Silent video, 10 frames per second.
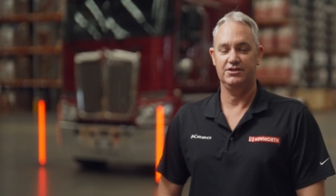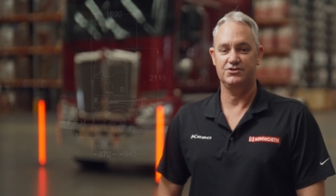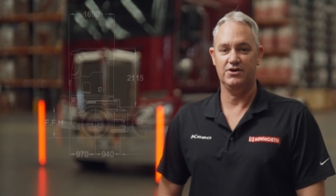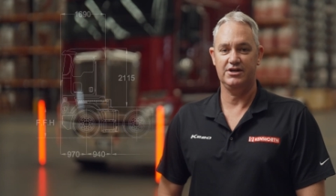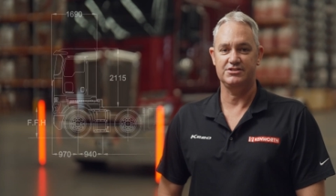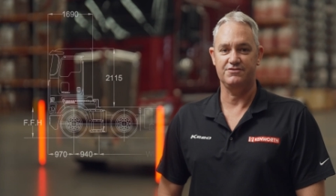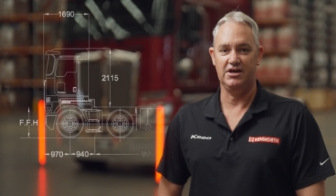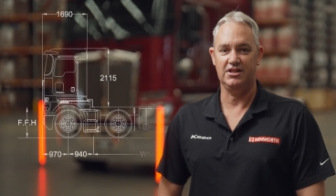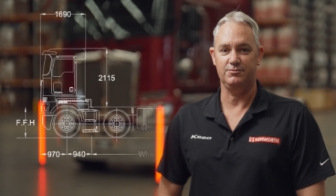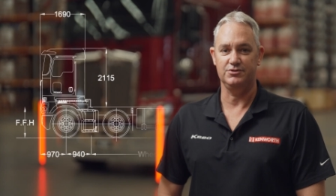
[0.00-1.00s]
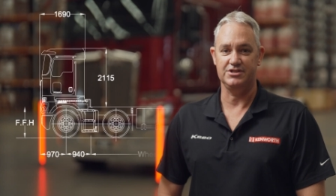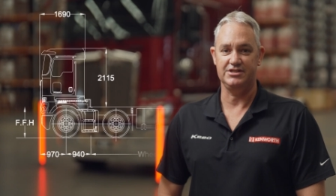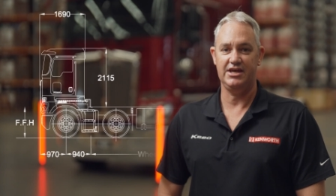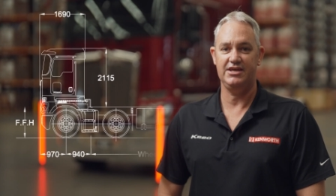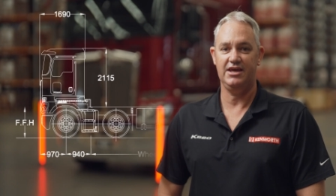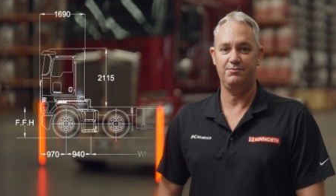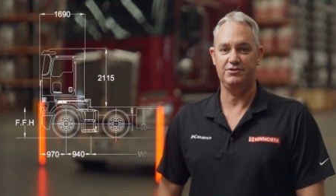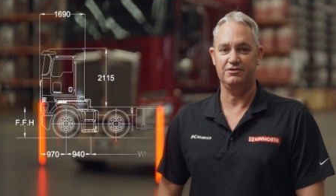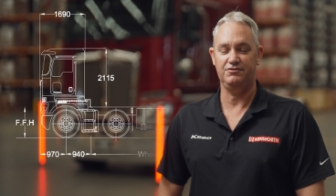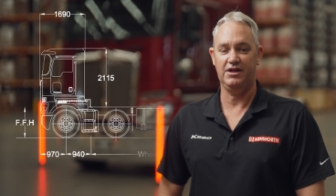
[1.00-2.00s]
The truck is available as a day cab
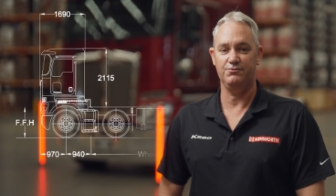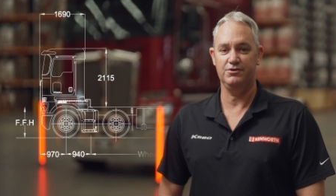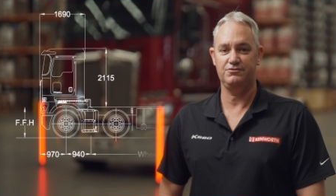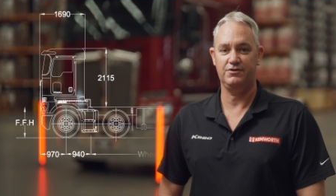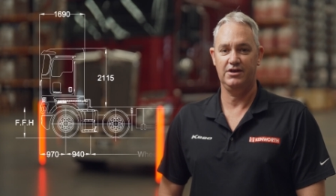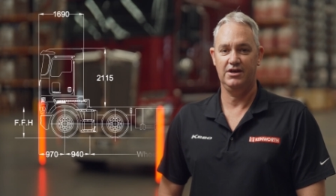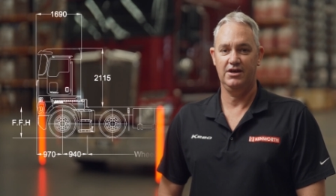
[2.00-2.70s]
with a flat roof,